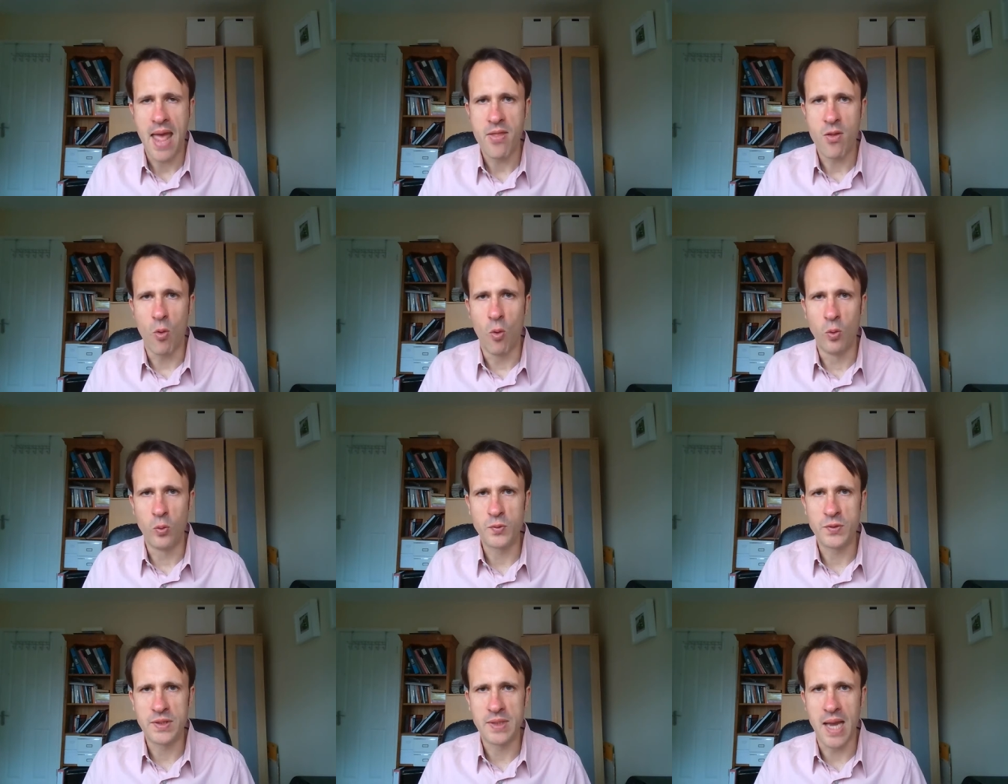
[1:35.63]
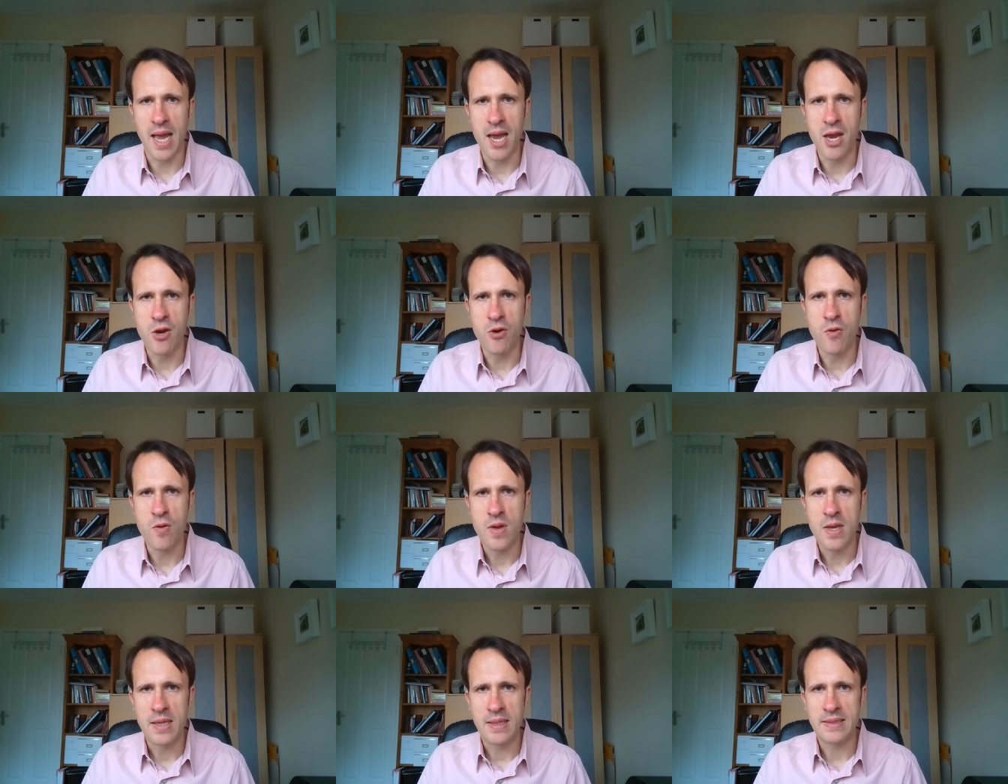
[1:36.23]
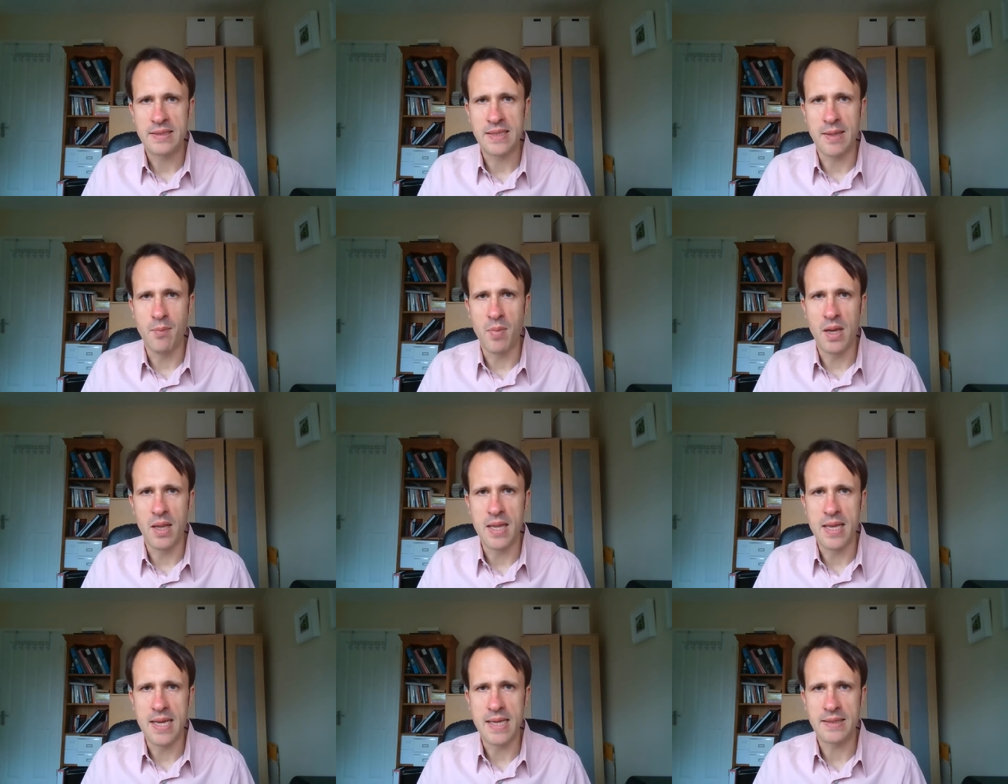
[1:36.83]
Also,
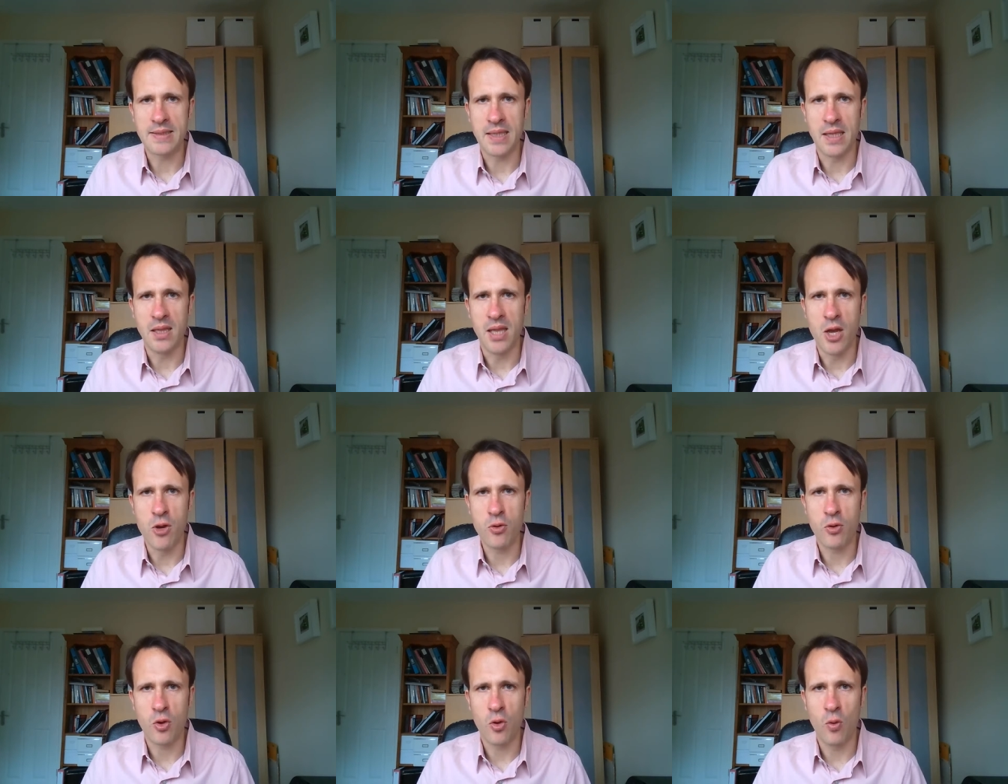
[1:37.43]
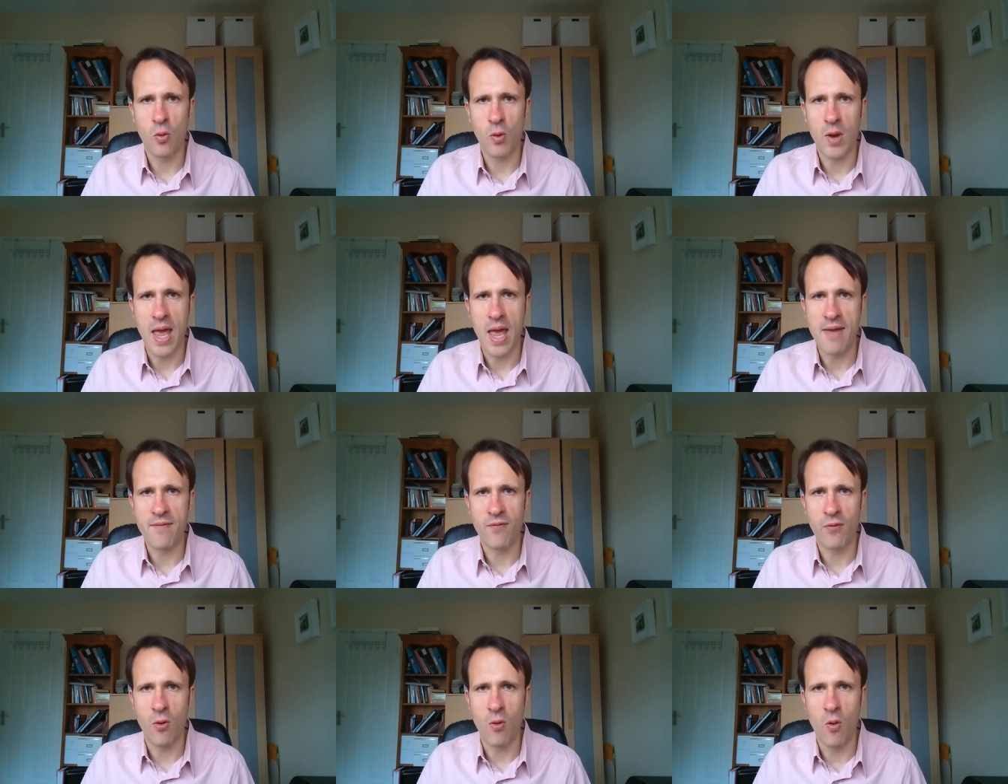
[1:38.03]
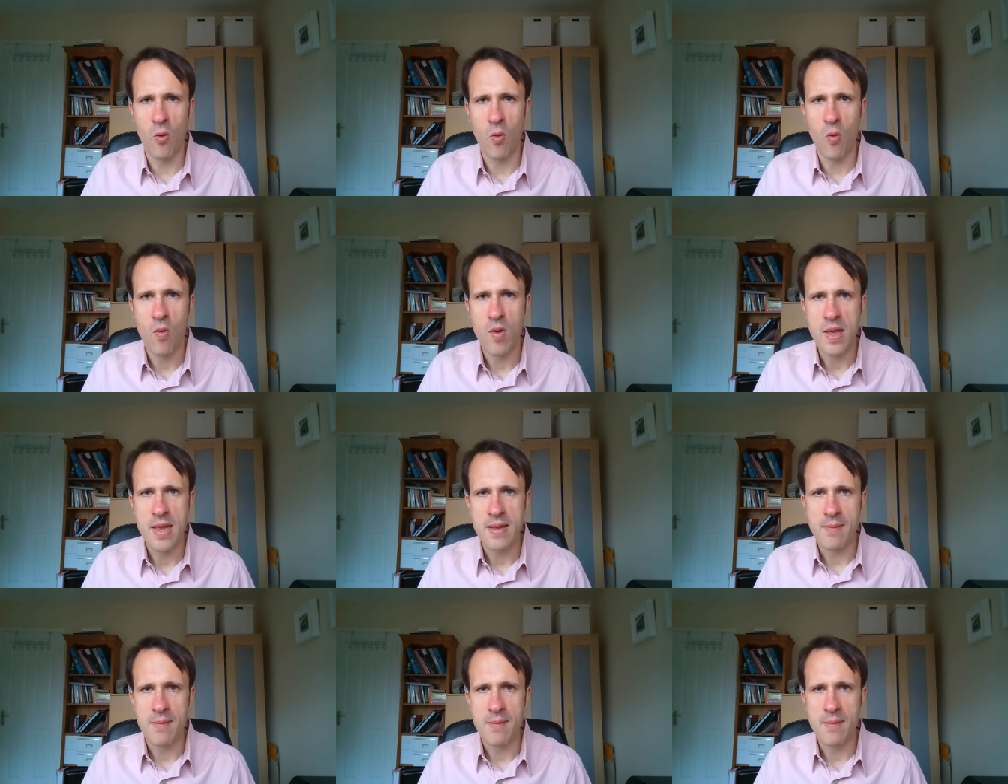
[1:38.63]
similarly at a local level,